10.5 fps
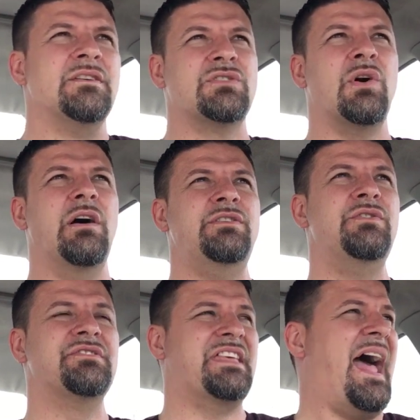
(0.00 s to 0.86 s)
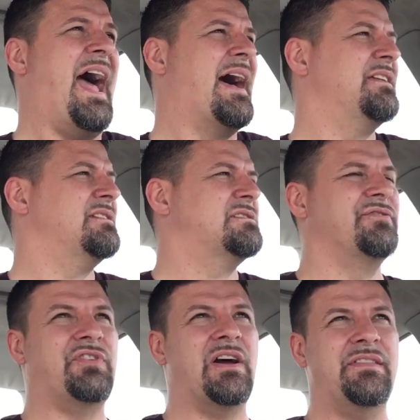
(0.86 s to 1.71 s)
So I'll use that
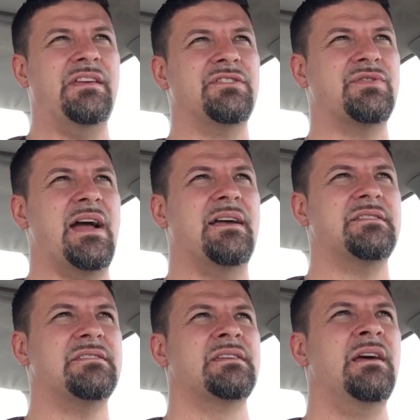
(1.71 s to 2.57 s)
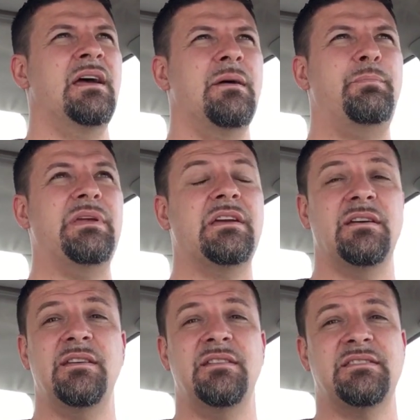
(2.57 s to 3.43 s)
to find the address,
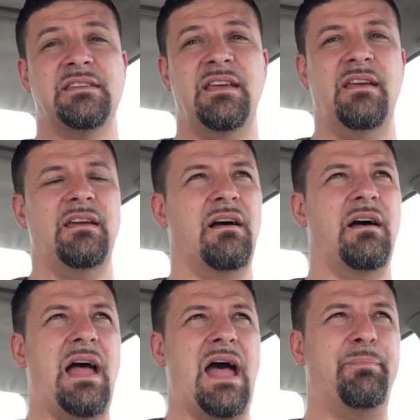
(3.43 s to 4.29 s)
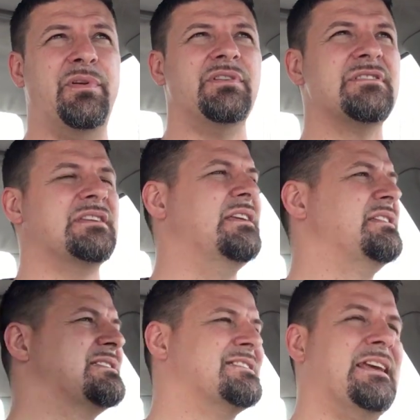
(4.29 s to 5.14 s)
because Apple is
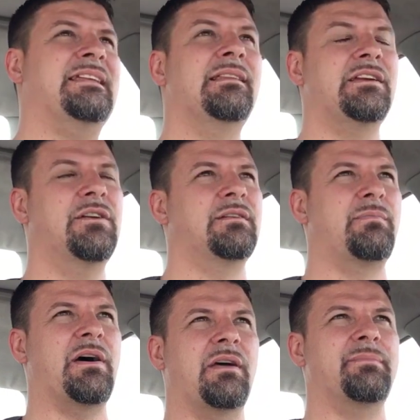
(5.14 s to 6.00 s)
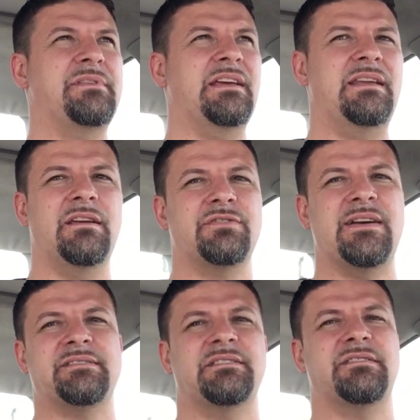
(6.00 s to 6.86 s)
insanely good about updating
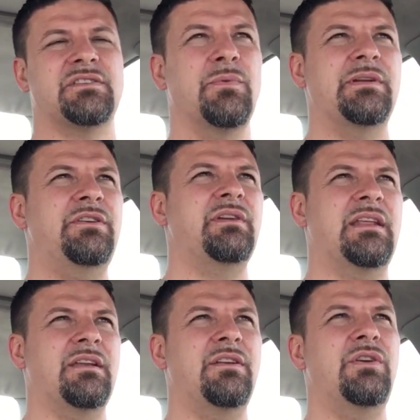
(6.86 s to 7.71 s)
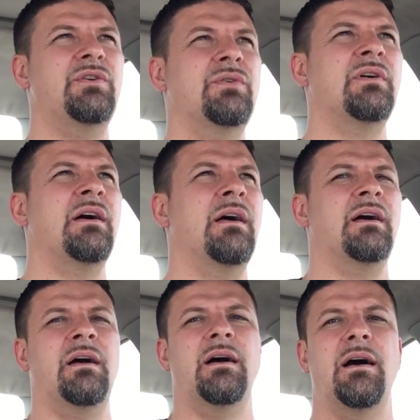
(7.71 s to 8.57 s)
addresses. So when you get a new,
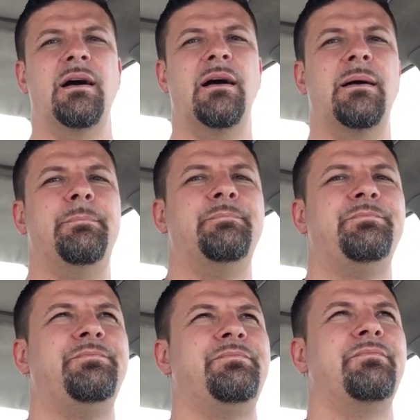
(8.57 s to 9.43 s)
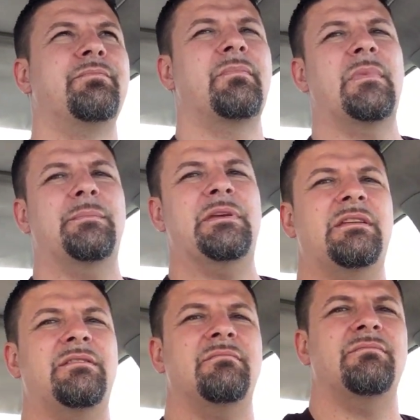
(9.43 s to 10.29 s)
let me